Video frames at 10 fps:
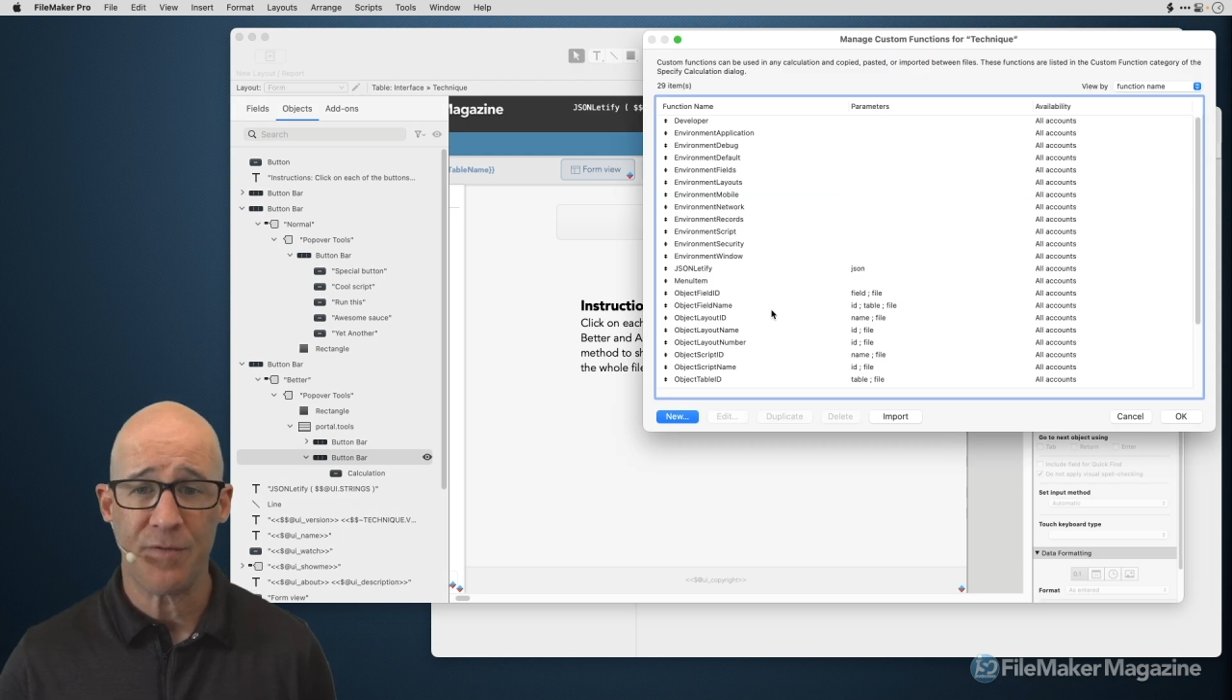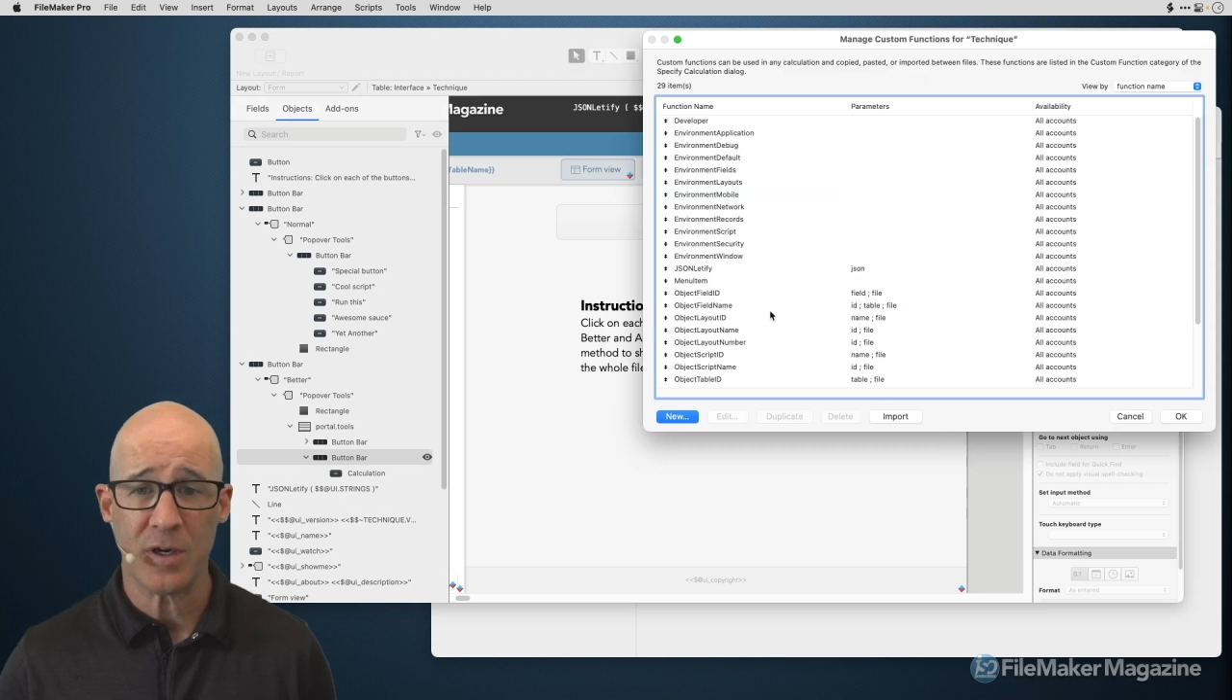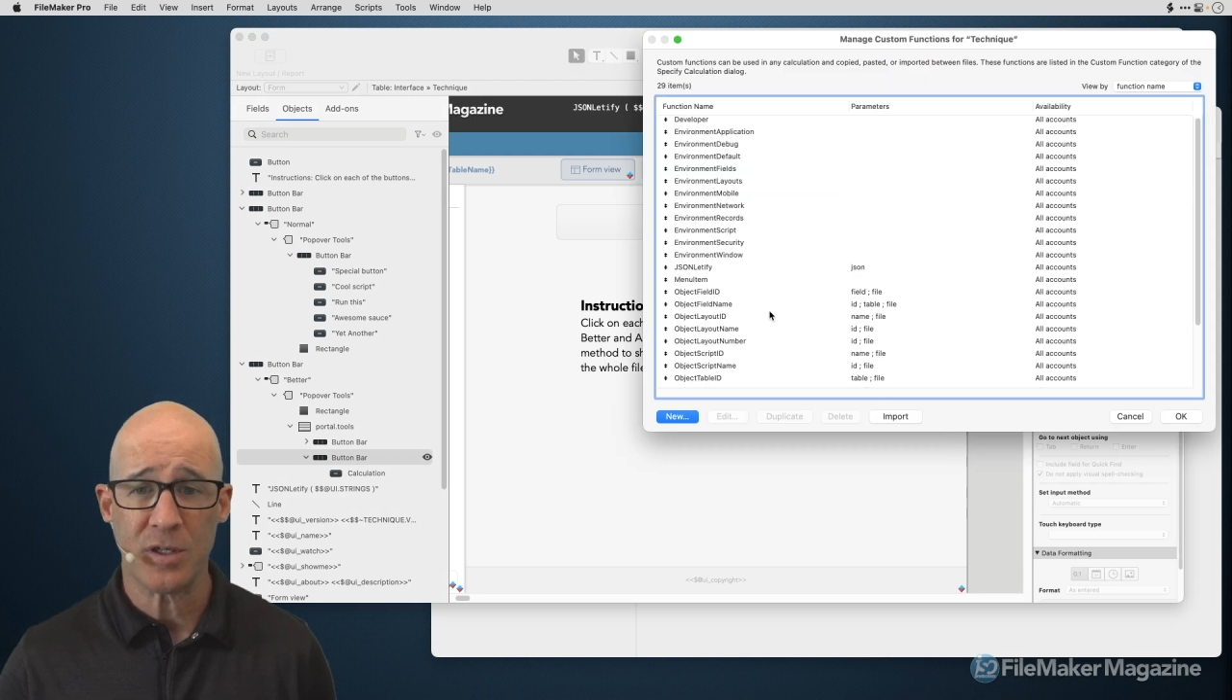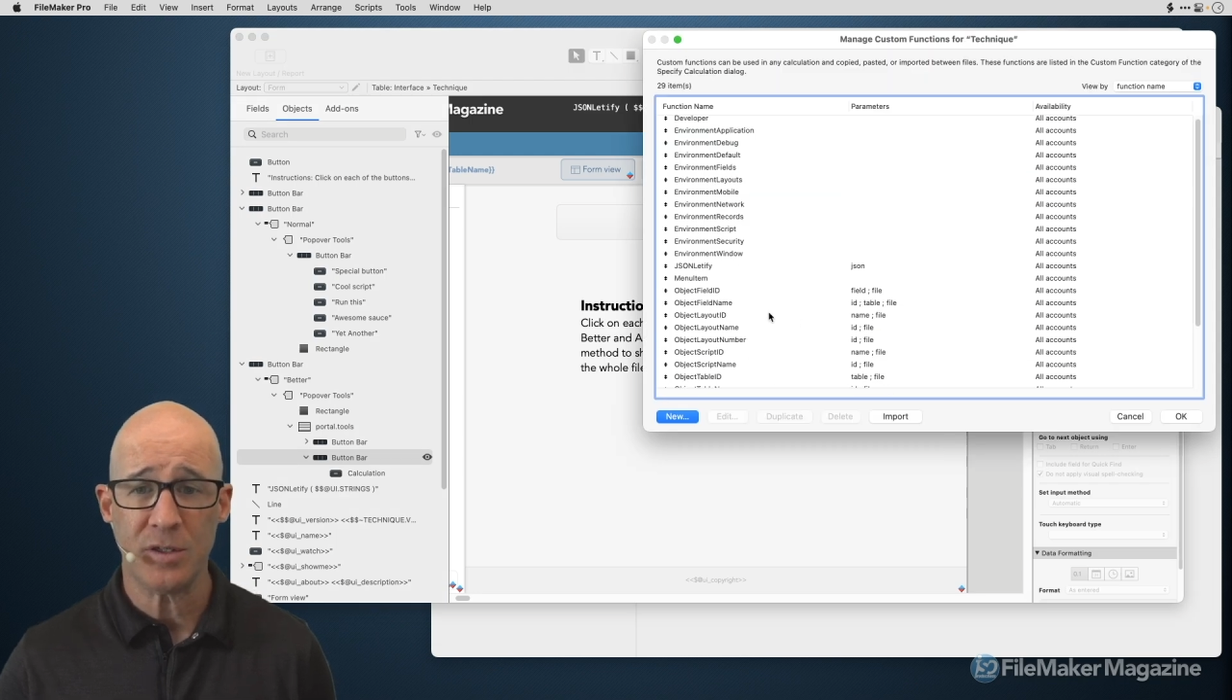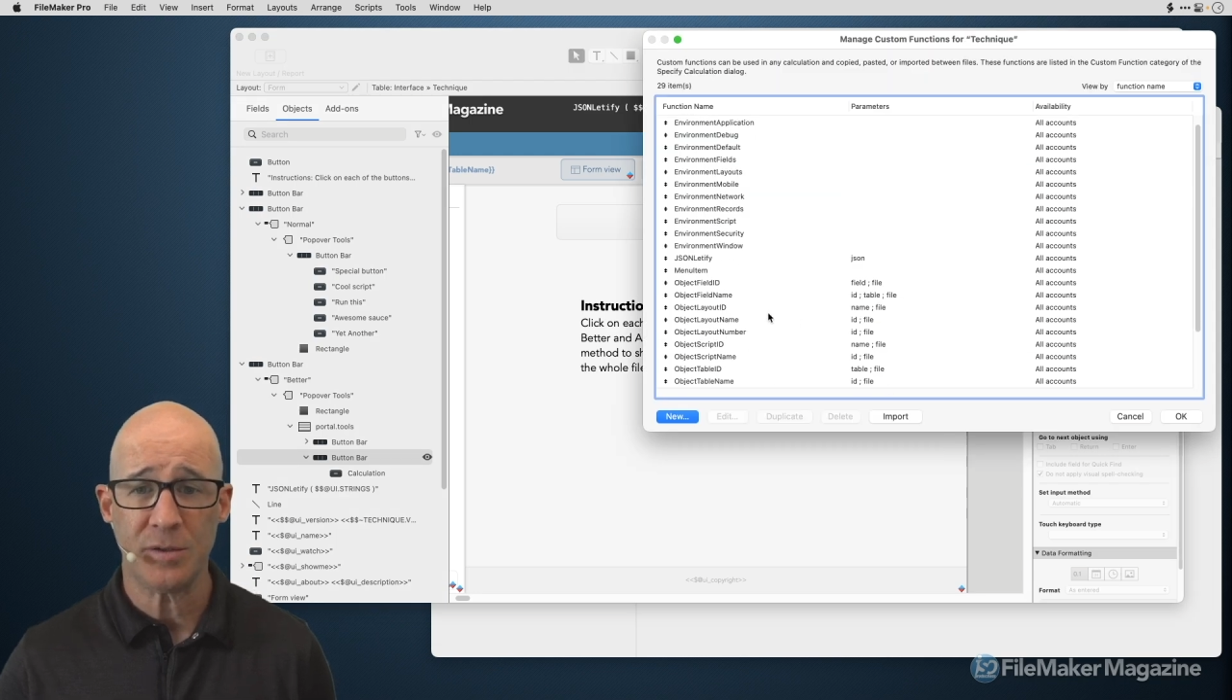
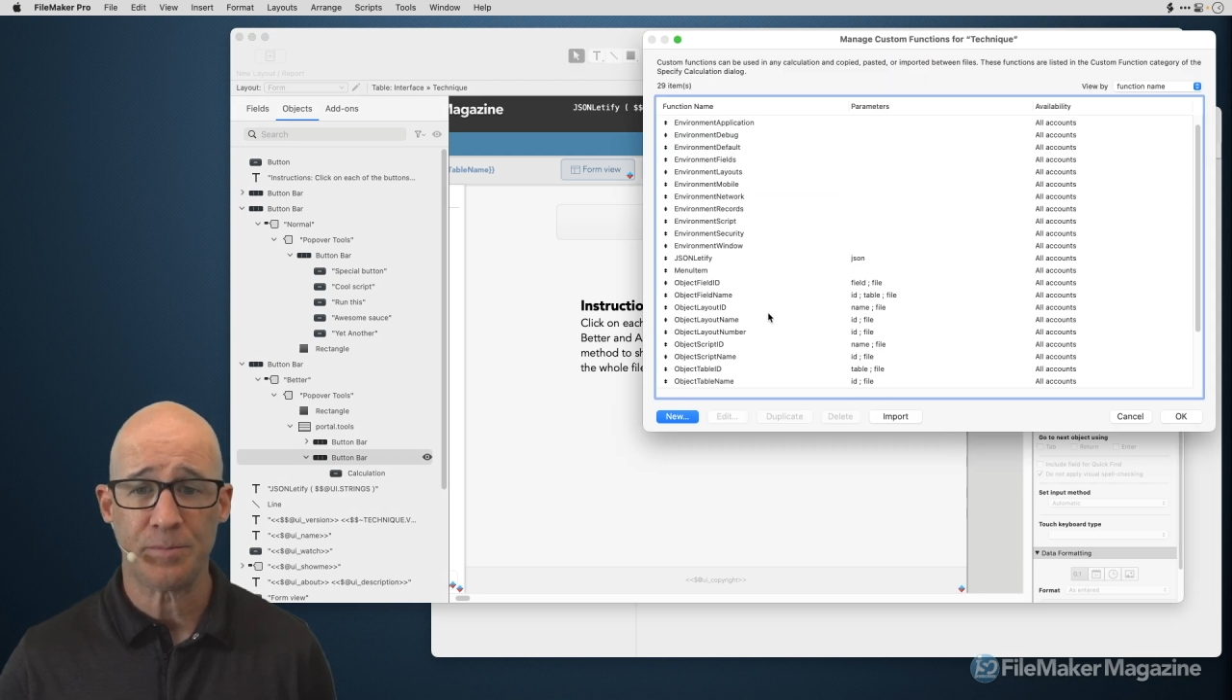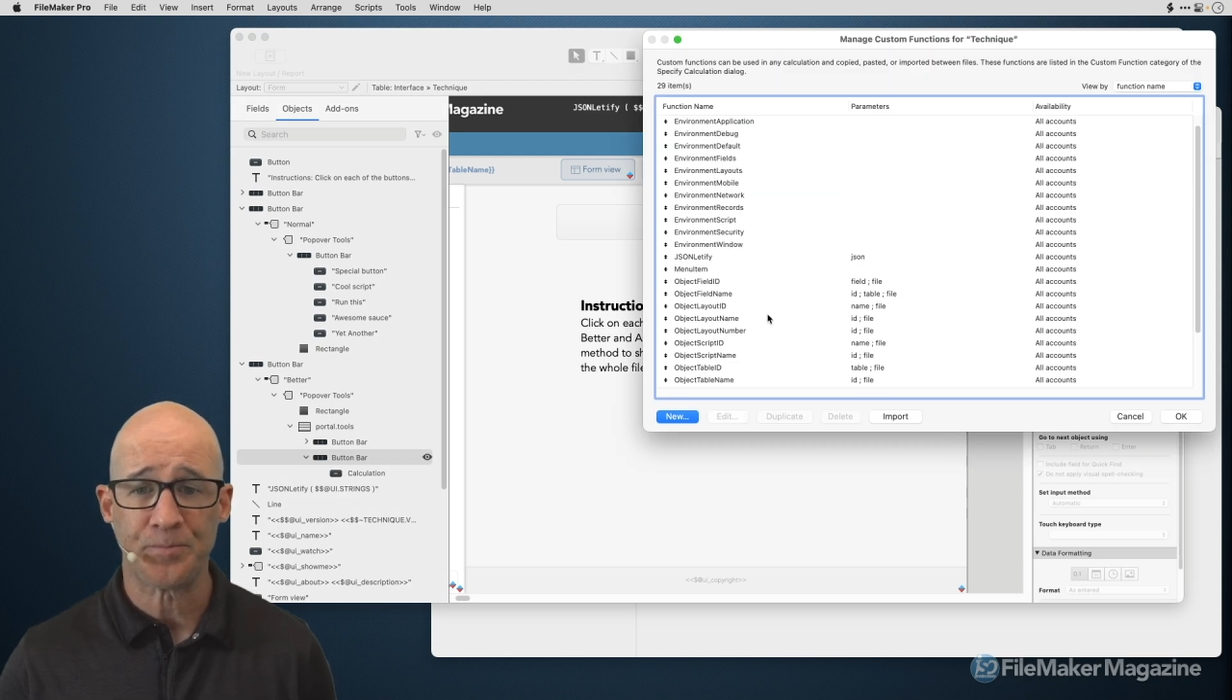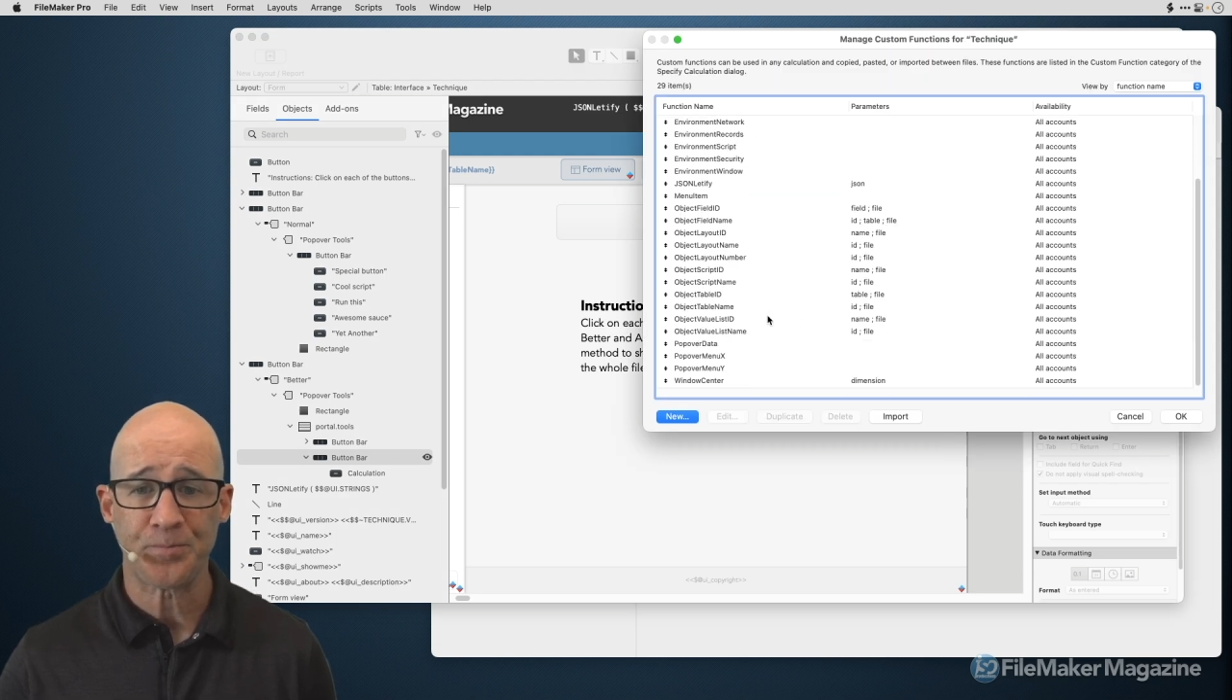Functions,